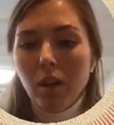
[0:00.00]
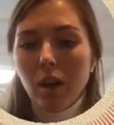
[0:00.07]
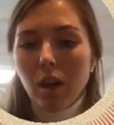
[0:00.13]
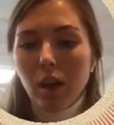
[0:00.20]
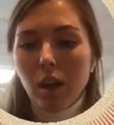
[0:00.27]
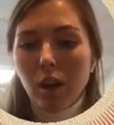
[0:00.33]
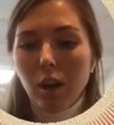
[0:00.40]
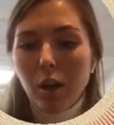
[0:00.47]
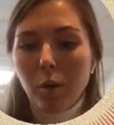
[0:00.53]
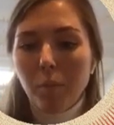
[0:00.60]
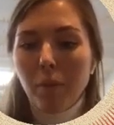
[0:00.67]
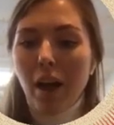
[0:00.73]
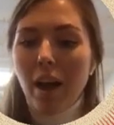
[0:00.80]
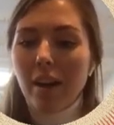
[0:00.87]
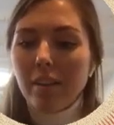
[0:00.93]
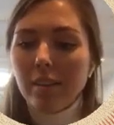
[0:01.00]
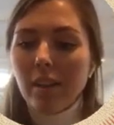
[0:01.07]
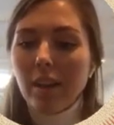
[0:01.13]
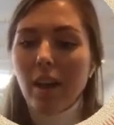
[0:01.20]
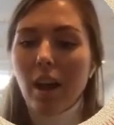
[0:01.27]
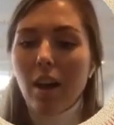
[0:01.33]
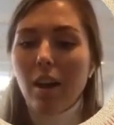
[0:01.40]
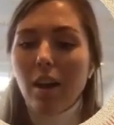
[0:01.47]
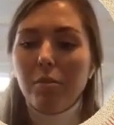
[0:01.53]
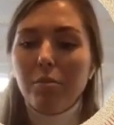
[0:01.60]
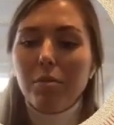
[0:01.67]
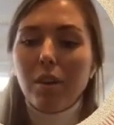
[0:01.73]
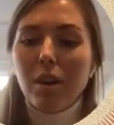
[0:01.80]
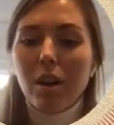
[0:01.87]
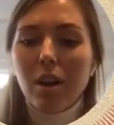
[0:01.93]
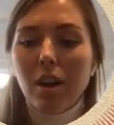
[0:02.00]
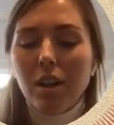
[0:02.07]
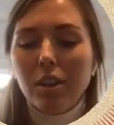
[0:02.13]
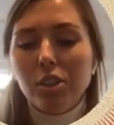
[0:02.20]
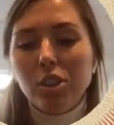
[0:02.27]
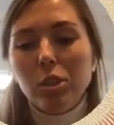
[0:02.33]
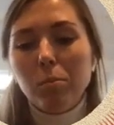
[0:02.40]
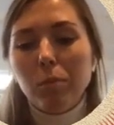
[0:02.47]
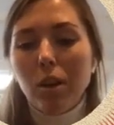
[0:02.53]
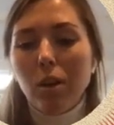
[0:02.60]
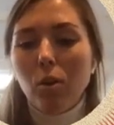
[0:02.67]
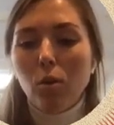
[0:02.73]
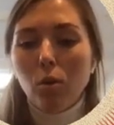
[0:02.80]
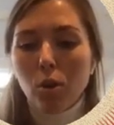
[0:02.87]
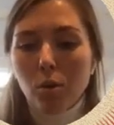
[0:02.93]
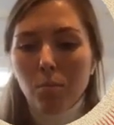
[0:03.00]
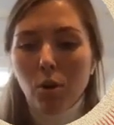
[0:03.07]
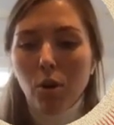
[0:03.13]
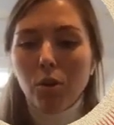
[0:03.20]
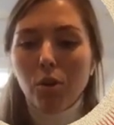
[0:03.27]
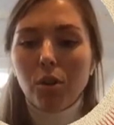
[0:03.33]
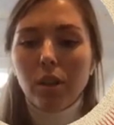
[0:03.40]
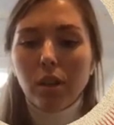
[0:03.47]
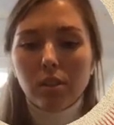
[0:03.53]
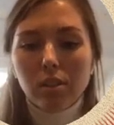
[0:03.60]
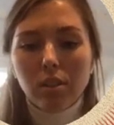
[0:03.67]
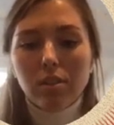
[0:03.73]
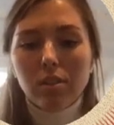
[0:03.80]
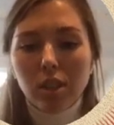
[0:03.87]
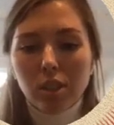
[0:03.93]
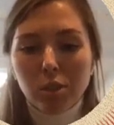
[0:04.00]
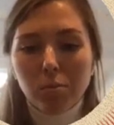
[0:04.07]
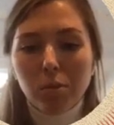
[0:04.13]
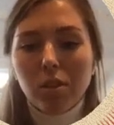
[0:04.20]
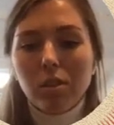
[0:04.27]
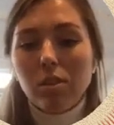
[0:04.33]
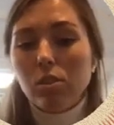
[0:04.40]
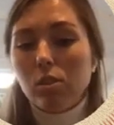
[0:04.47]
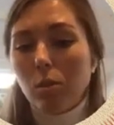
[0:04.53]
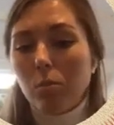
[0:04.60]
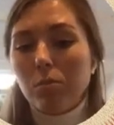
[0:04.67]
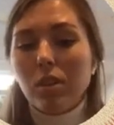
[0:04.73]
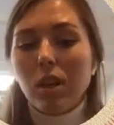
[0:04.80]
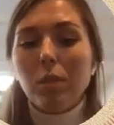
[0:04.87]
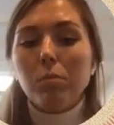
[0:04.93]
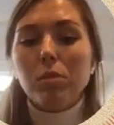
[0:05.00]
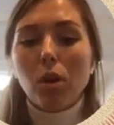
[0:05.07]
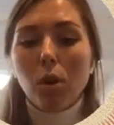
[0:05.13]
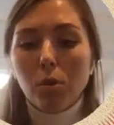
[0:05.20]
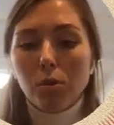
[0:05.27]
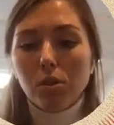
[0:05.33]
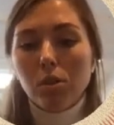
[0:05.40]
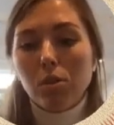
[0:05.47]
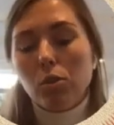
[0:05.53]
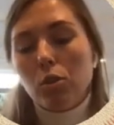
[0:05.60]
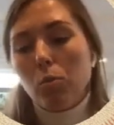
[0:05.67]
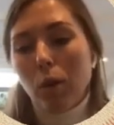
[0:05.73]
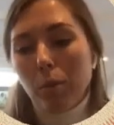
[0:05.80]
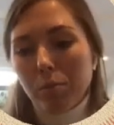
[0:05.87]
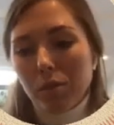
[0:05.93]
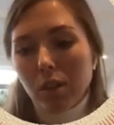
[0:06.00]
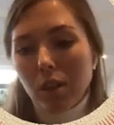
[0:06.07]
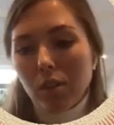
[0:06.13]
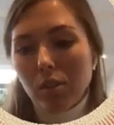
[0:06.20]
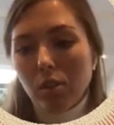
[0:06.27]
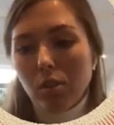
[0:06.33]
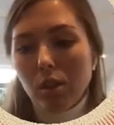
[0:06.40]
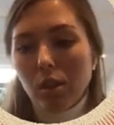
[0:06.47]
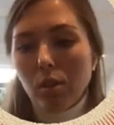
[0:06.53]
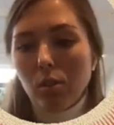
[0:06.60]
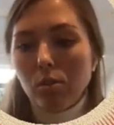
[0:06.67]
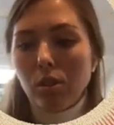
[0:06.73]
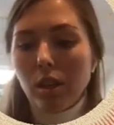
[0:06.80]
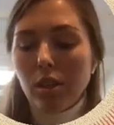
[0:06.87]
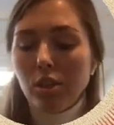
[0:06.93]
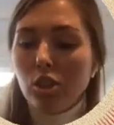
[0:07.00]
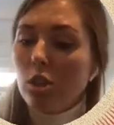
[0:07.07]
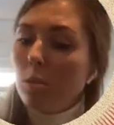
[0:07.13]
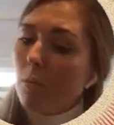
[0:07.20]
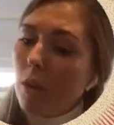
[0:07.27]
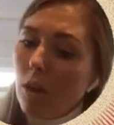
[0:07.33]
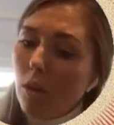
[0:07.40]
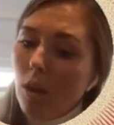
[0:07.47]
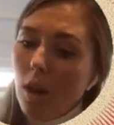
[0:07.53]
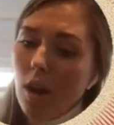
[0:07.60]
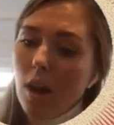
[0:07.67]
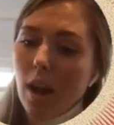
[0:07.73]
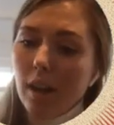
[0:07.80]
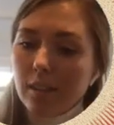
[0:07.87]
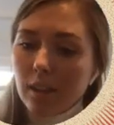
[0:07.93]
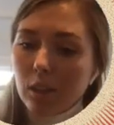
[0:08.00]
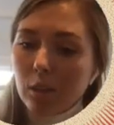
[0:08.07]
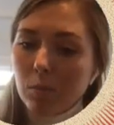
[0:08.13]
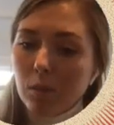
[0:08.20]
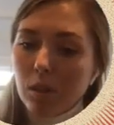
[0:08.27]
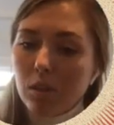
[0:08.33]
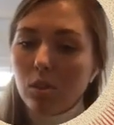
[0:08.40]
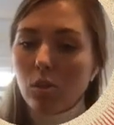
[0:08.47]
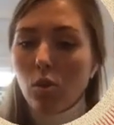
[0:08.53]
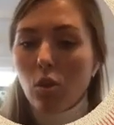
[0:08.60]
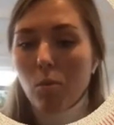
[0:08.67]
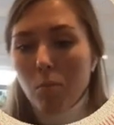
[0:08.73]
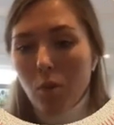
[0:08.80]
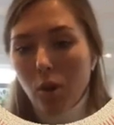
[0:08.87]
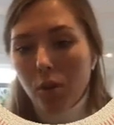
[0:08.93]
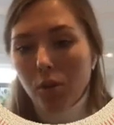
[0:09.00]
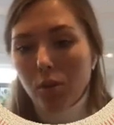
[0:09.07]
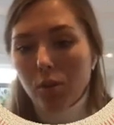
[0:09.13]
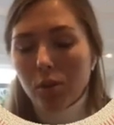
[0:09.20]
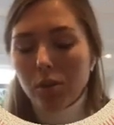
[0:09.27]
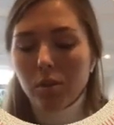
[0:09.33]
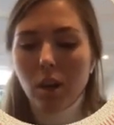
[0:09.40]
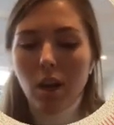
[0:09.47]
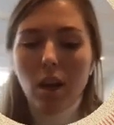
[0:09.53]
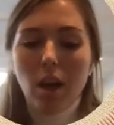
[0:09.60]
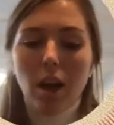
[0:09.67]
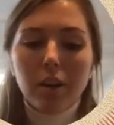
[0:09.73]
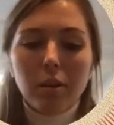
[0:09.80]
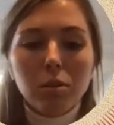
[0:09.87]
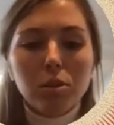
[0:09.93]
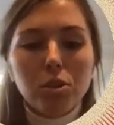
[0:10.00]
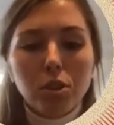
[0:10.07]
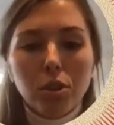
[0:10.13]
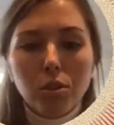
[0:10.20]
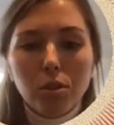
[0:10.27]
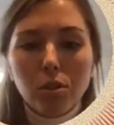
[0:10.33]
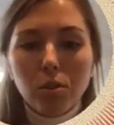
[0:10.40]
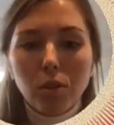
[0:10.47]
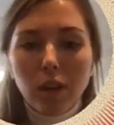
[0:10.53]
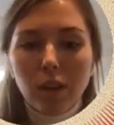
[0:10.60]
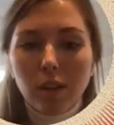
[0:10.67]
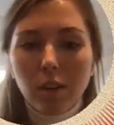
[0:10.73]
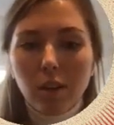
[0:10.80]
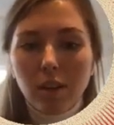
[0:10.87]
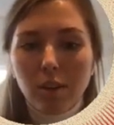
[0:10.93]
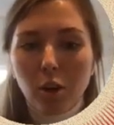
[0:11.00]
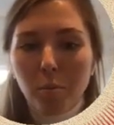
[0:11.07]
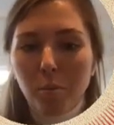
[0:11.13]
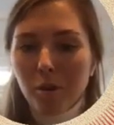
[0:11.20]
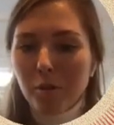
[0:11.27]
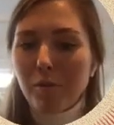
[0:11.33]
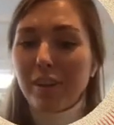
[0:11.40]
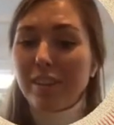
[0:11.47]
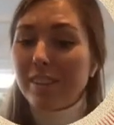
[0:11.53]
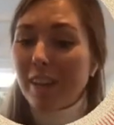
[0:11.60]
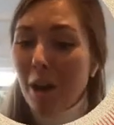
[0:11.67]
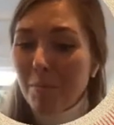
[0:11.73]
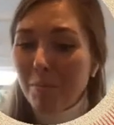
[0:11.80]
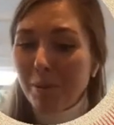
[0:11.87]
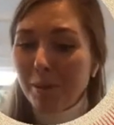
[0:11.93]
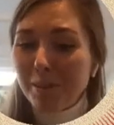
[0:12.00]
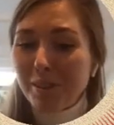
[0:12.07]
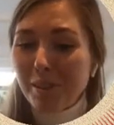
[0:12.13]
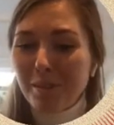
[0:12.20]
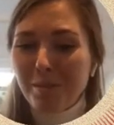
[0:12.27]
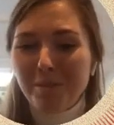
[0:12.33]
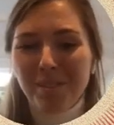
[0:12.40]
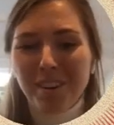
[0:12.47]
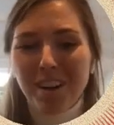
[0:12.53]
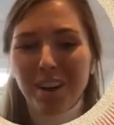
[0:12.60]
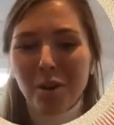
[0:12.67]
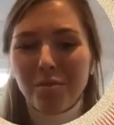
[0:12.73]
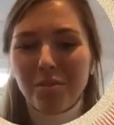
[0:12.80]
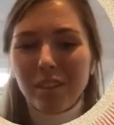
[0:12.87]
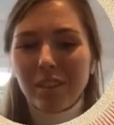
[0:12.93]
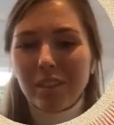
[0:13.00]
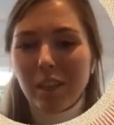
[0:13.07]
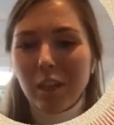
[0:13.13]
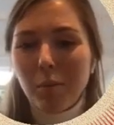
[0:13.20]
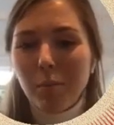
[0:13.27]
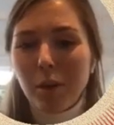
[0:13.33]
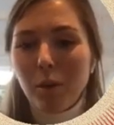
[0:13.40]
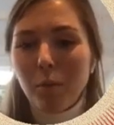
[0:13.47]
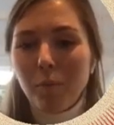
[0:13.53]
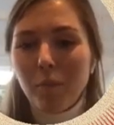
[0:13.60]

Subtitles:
And they have HTML or MALDOC as an attachment, sometimes hosted on a website. So they use HTML attachments or MALDOCs. And I will show you a couple of examples of this email.